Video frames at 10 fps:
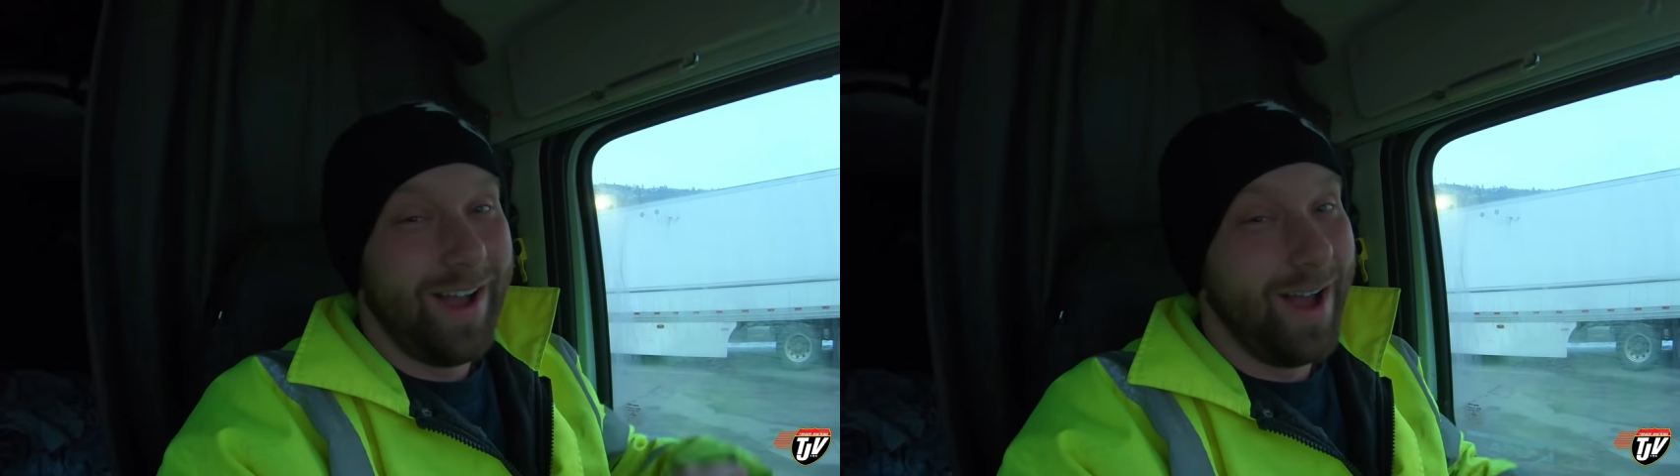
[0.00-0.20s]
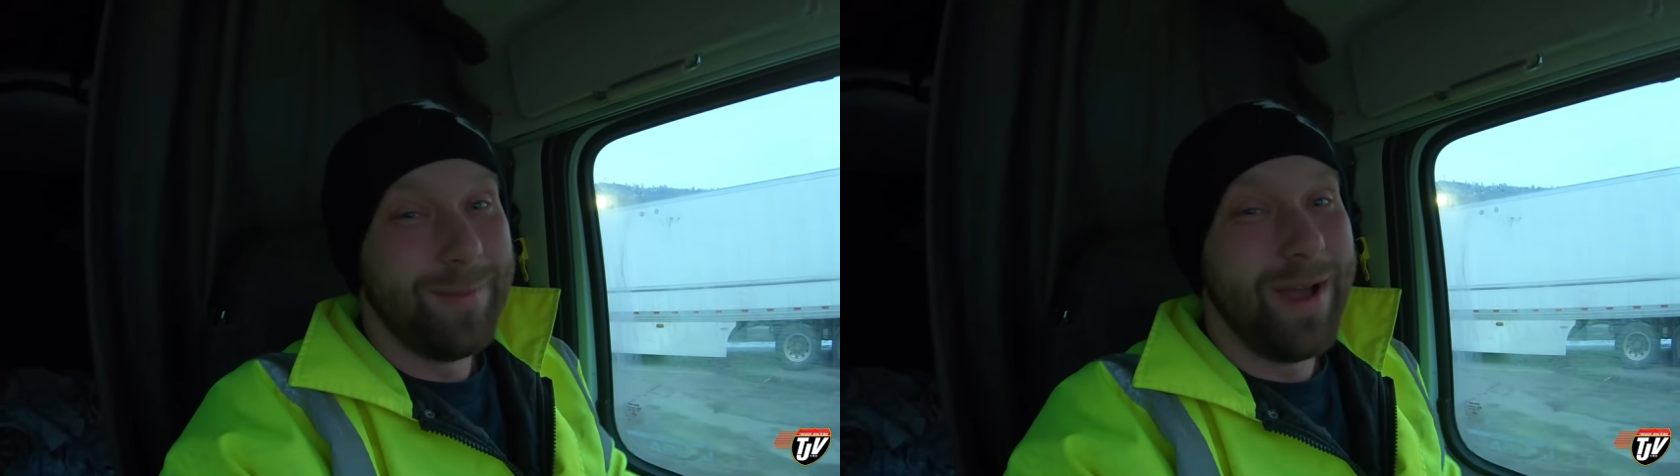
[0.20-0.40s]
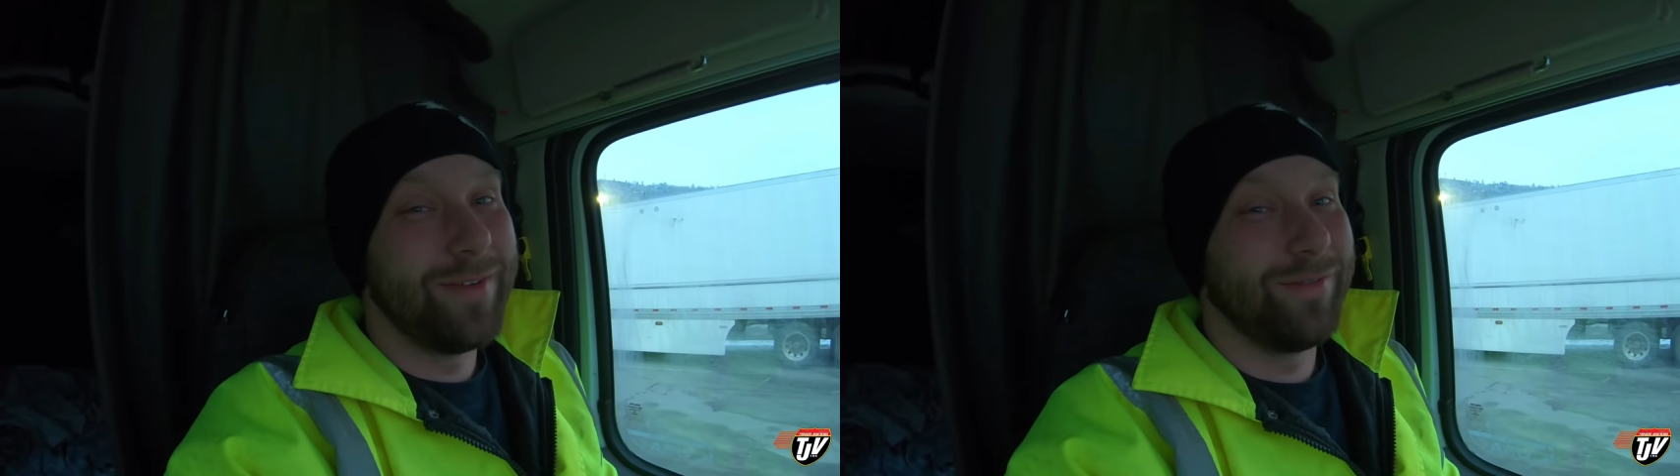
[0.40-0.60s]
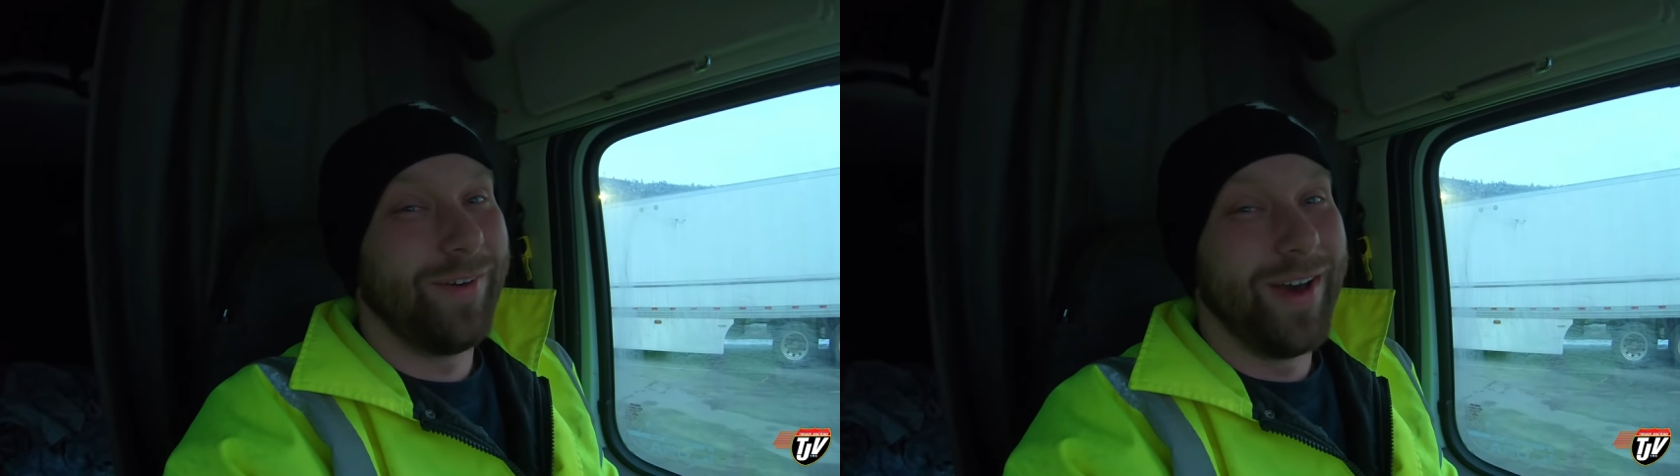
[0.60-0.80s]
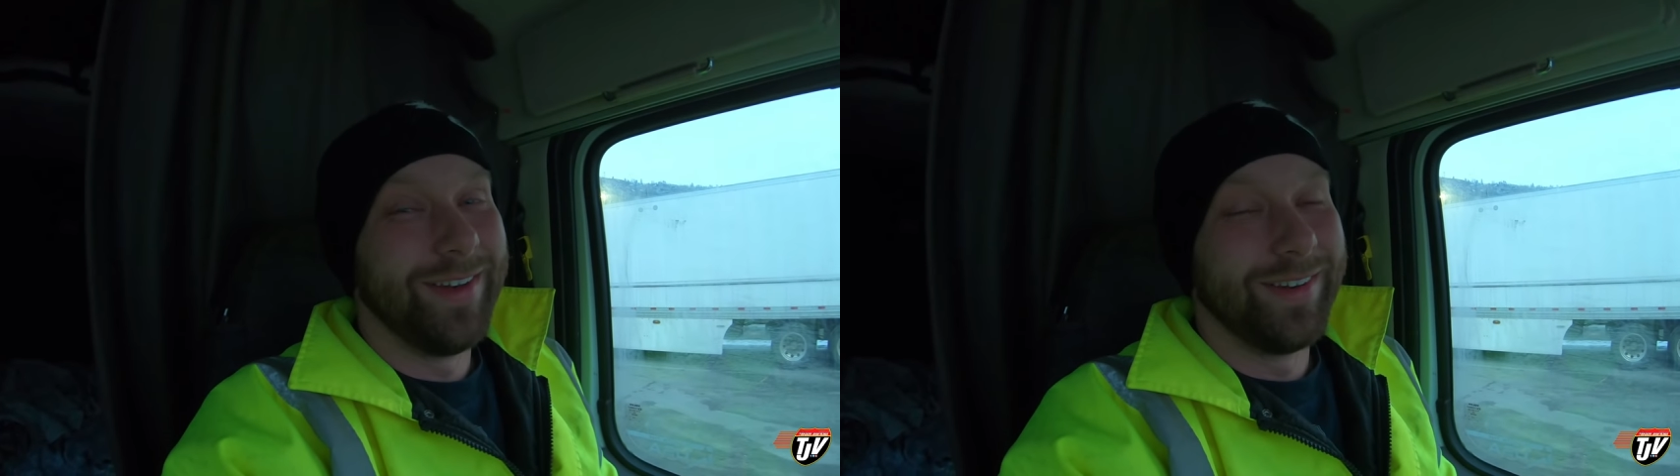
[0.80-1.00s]
I'm having
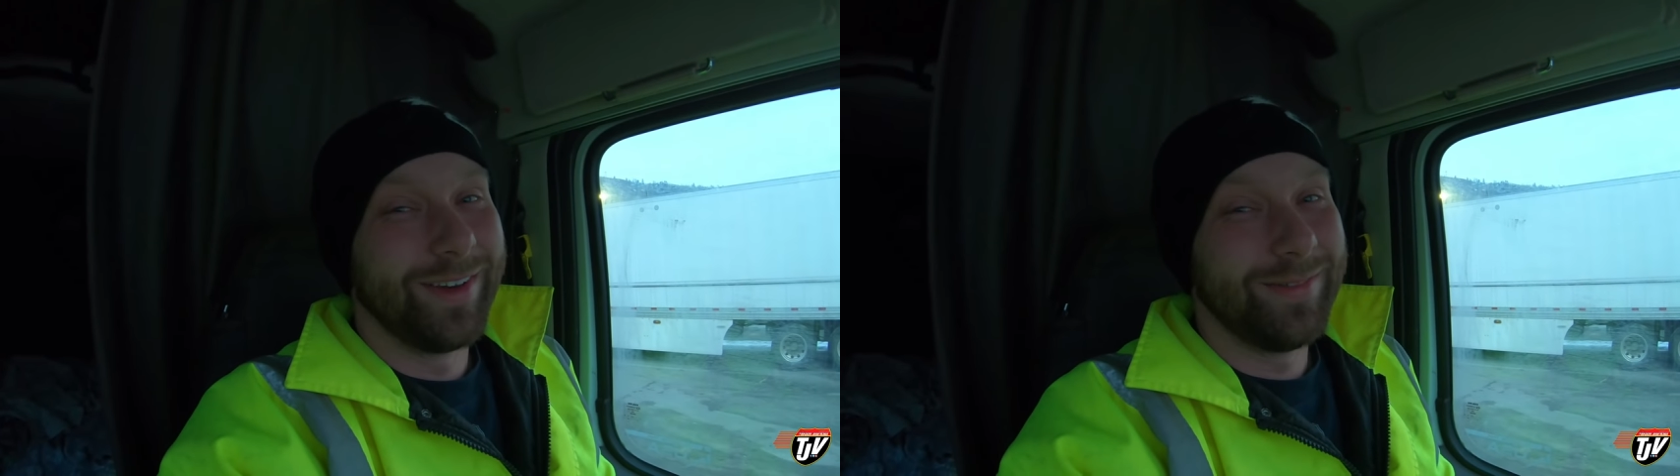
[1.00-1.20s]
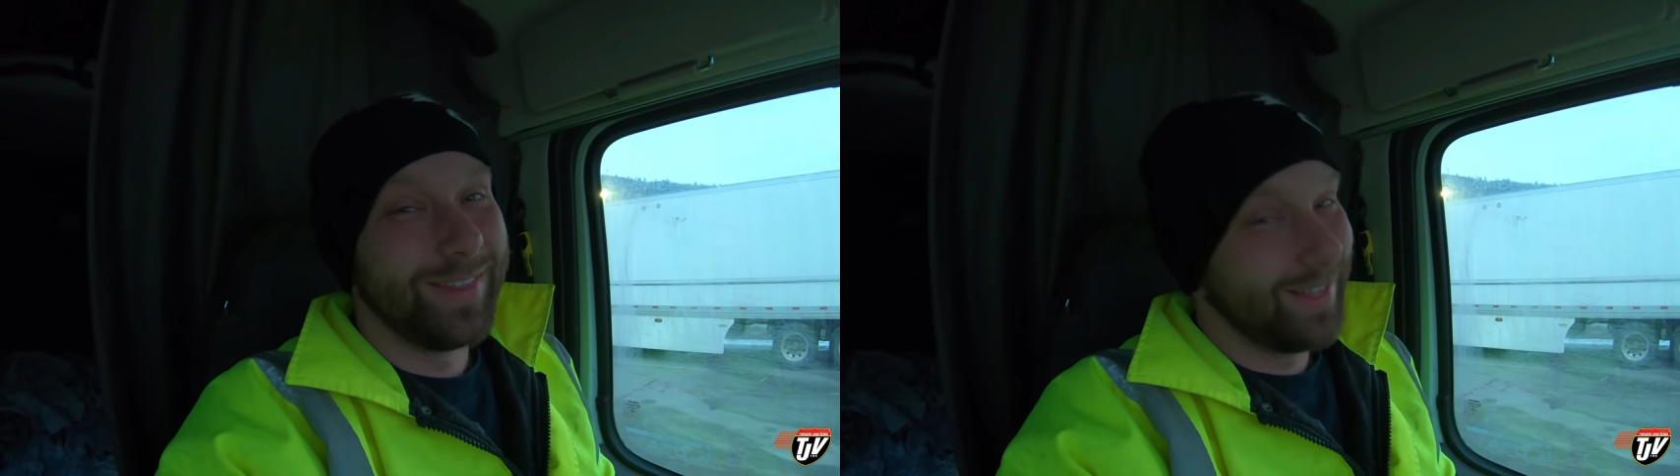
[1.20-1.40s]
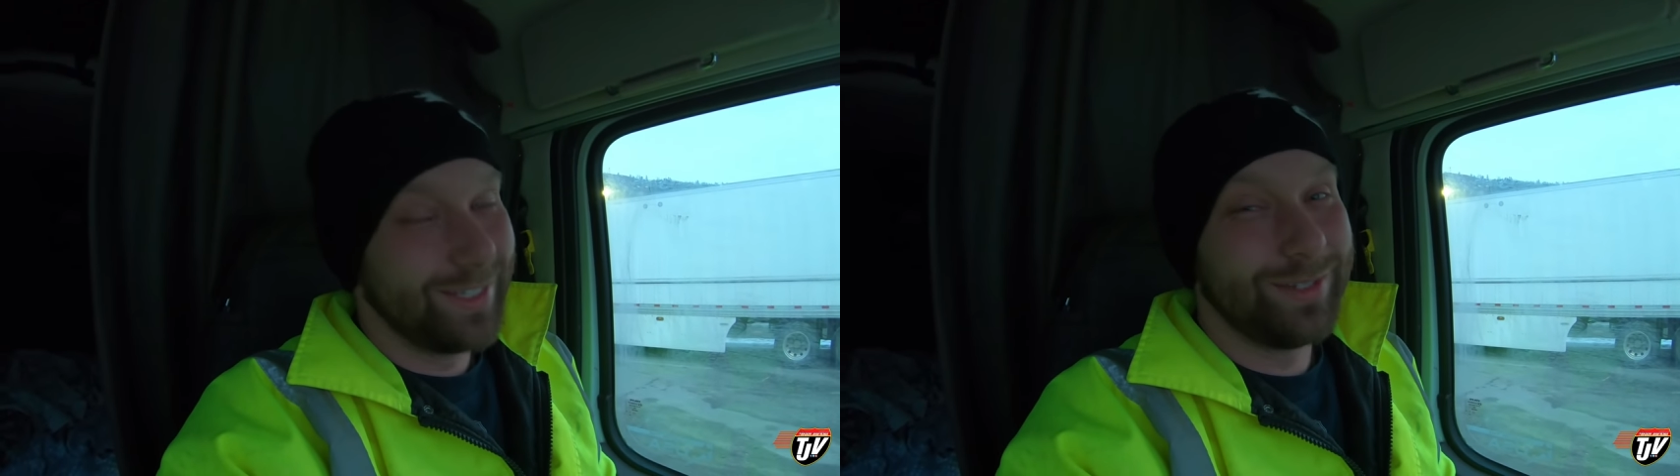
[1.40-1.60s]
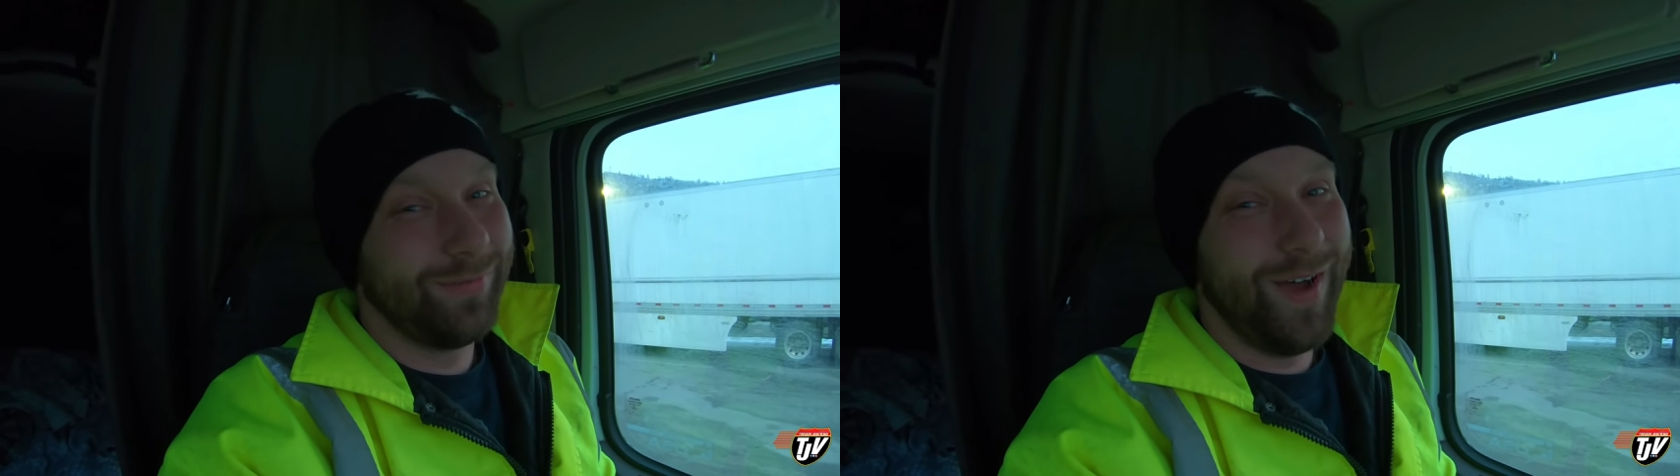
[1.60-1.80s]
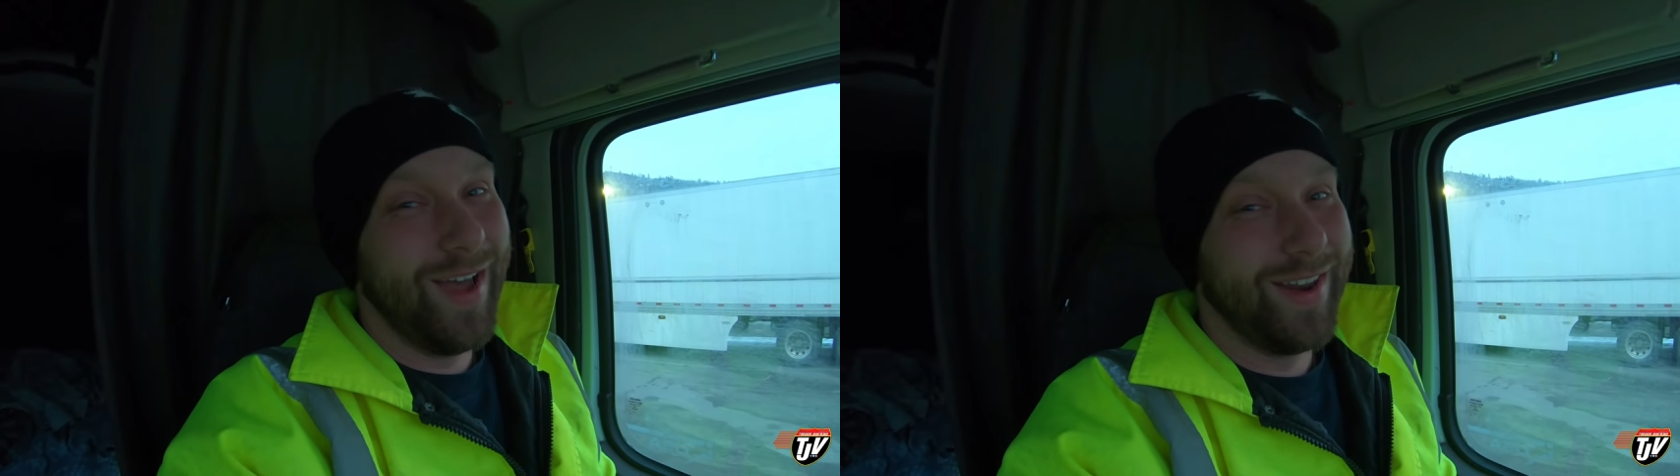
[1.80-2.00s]
fun. Look at me. This is
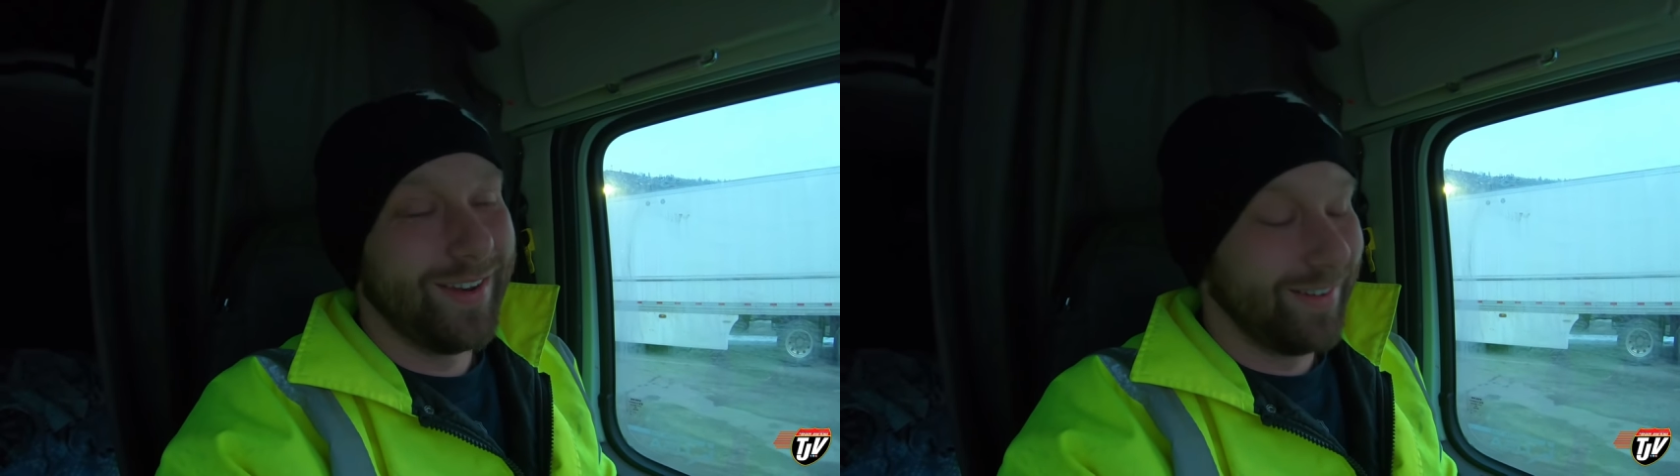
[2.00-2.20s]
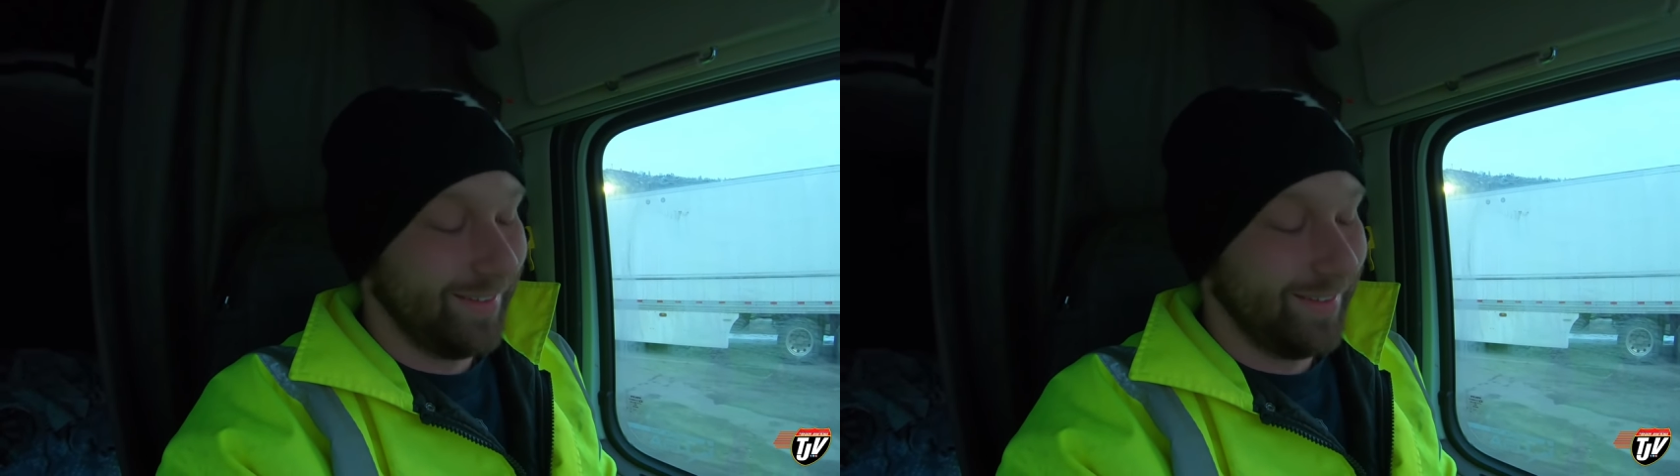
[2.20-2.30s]
fun.